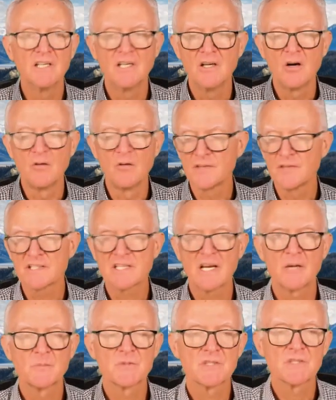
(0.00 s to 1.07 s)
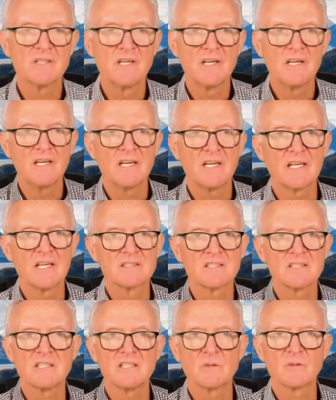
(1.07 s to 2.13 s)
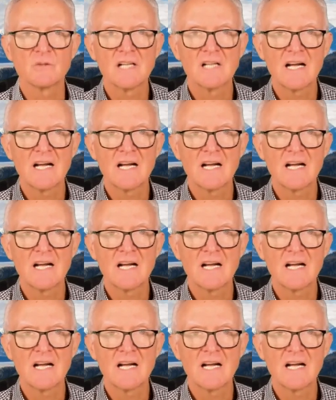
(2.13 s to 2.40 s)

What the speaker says: Hopefully this helps, and see you in class.